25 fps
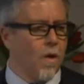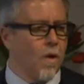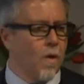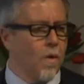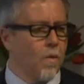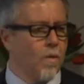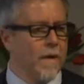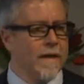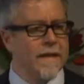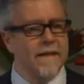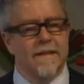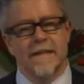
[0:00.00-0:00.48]

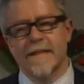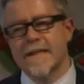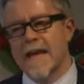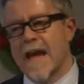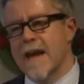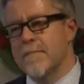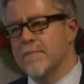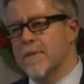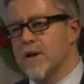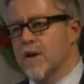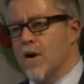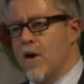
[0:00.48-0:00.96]
We need to
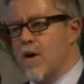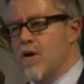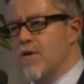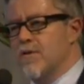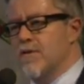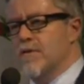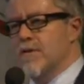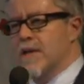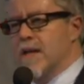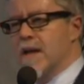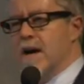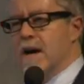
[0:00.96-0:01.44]
get
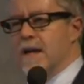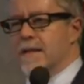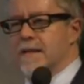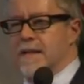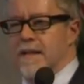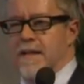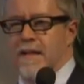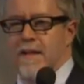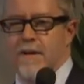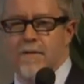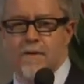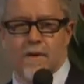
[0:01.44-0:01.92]
beyond the
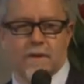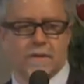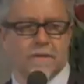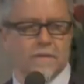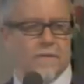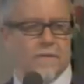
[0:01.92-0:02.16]
idea that